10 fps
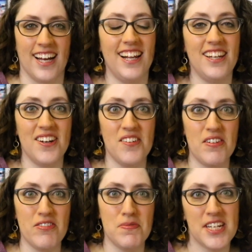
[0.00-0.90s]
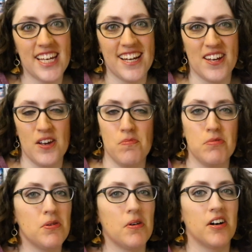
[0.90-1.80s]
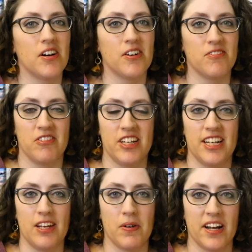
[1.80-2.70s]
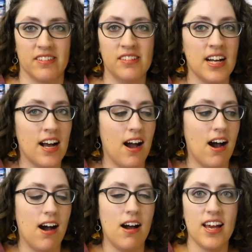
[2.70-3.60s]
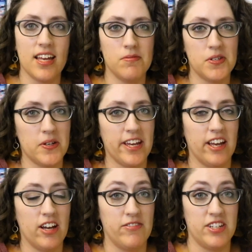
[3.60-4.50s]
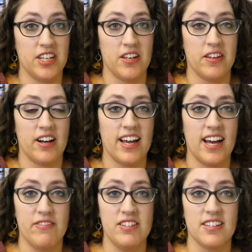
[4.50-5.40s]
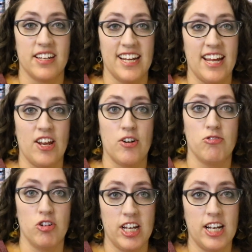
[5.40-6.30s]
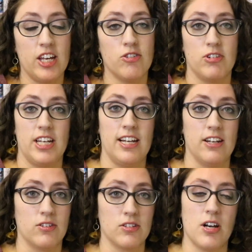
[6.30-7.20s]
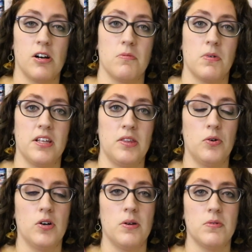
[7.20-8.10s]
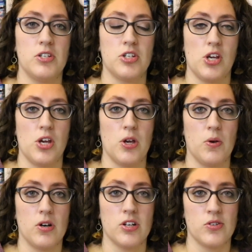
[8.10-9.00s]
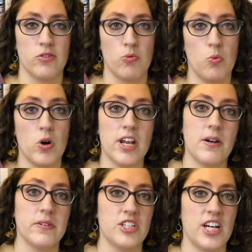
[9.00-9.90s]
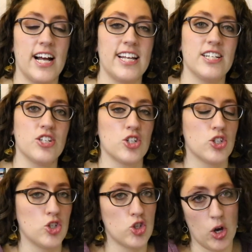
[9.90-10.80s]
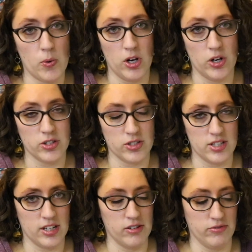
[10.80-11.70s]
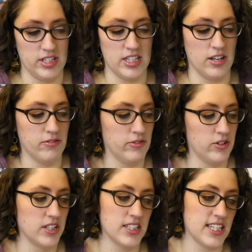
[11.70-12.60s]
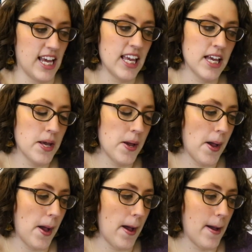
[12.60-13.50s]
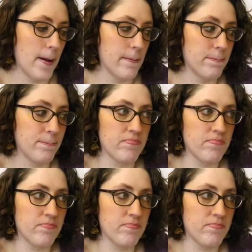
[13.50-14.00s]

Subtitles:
Hello everybody, I hope you are really well. I am doing a video that I haven't done in a really long time. I thought I would do a sort of 1 hour challenge sew along style video for you today. I